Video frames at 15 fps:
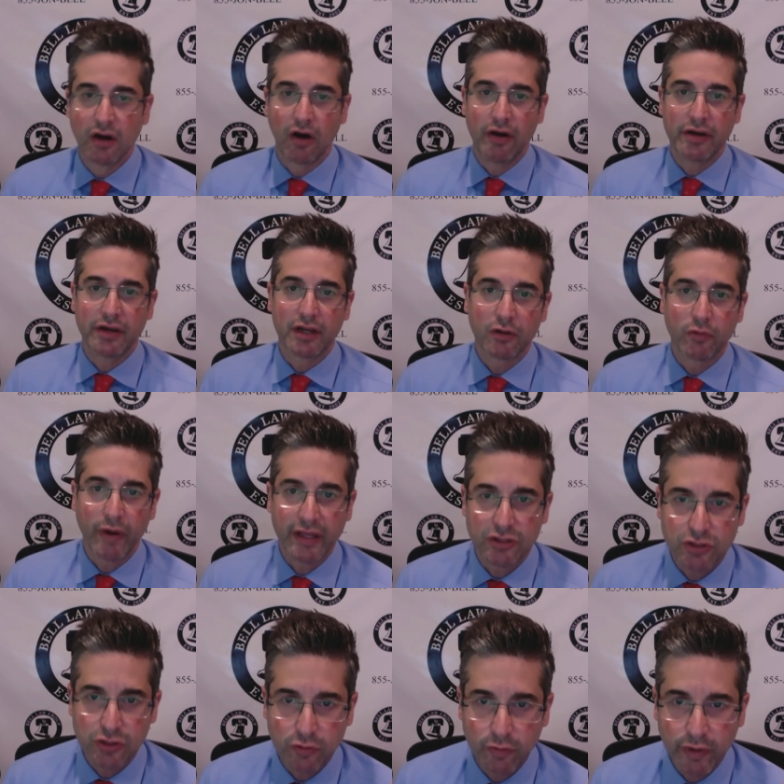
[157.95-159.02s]
Are you going to
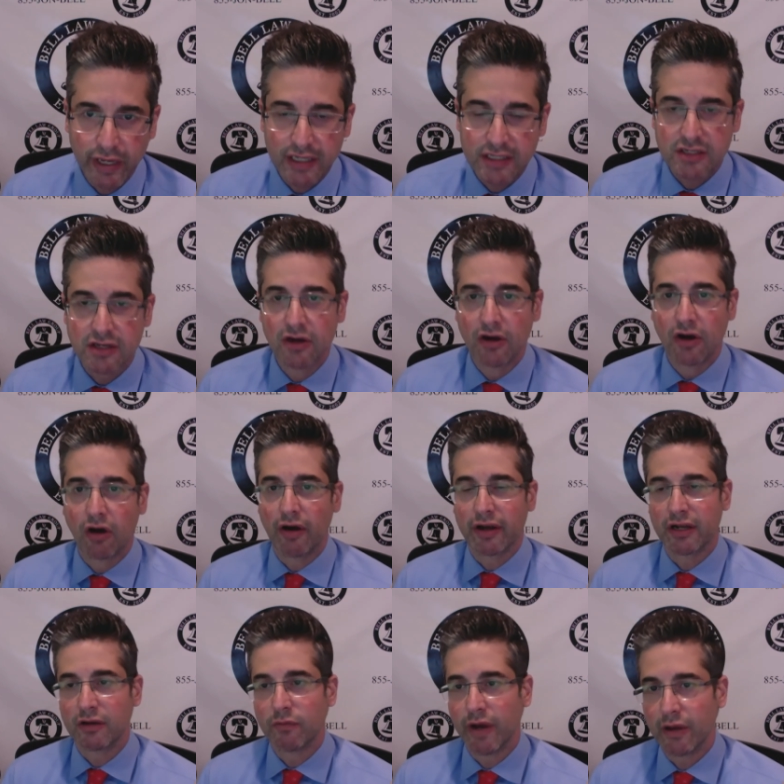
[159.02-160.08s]
wait two weeks? Are
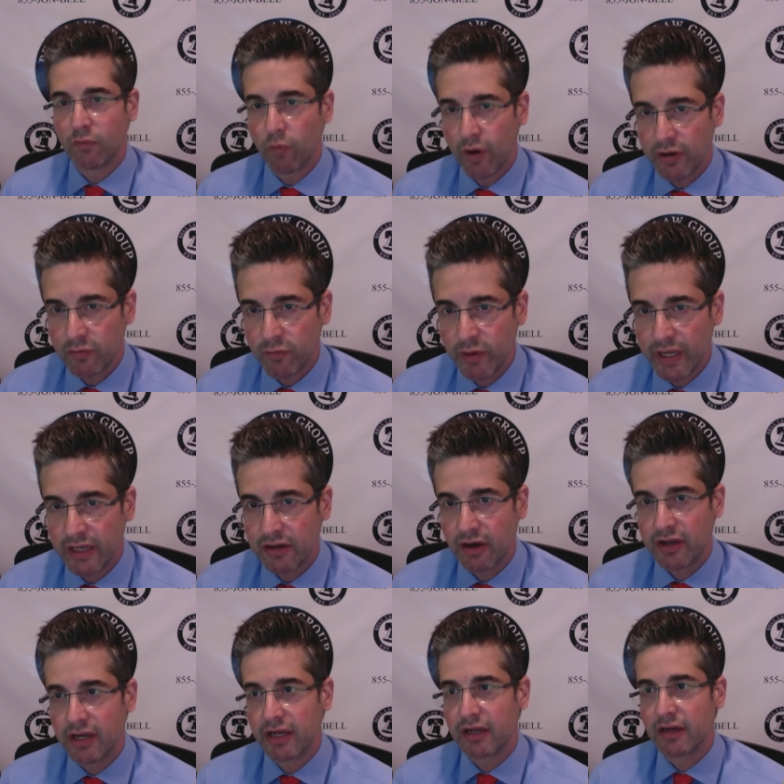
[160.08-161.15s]
you going to wait one week? Are
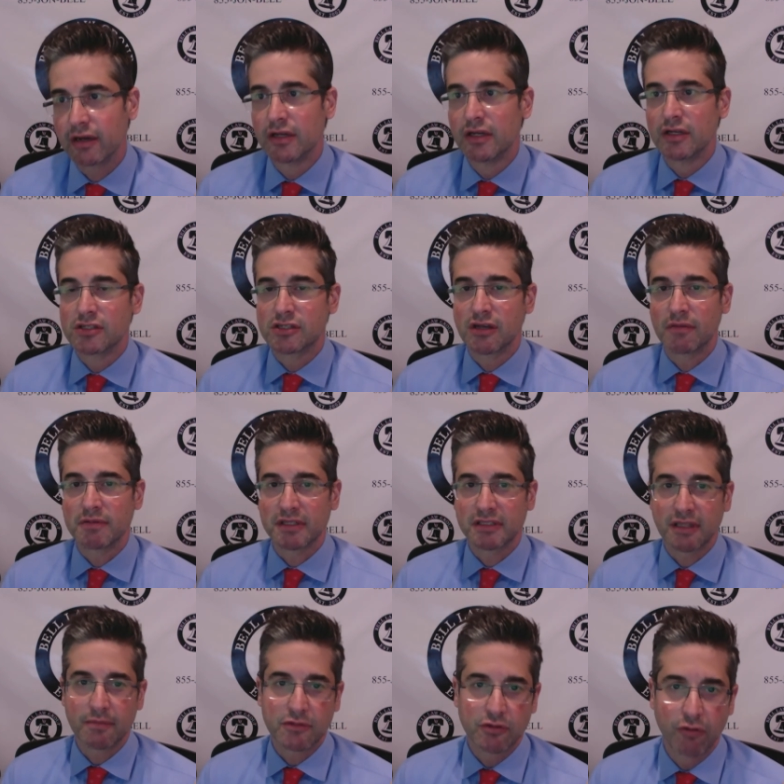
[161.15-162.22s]
you going to subject
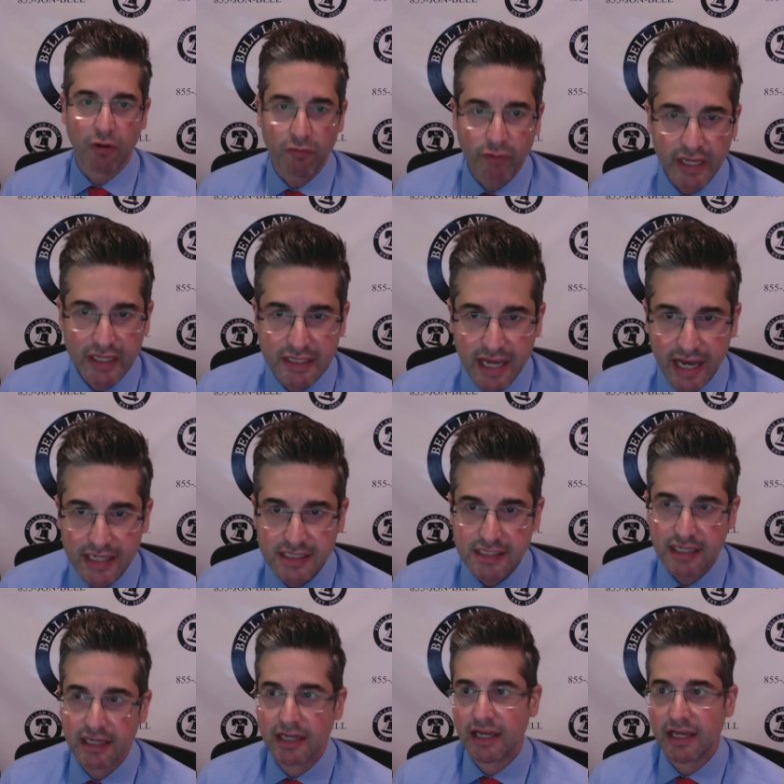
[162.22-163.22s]
them to a retest?